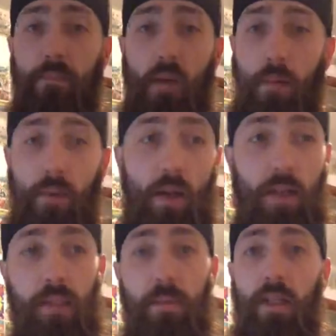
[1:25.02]
I'm not
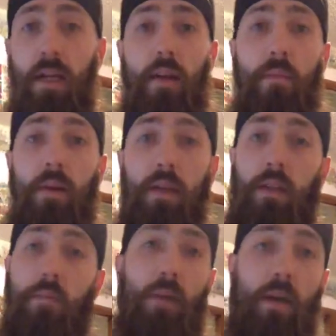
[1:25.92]
going to spend that kind of money
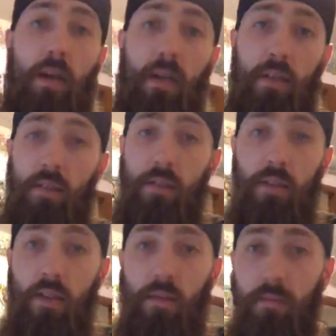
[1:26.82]
to buy,
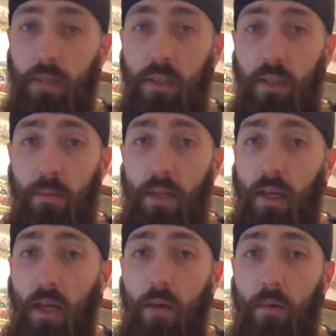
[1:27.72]
a
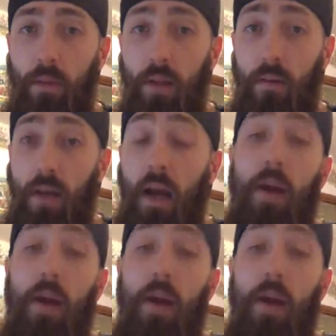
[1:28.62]
Gemini comic mailer.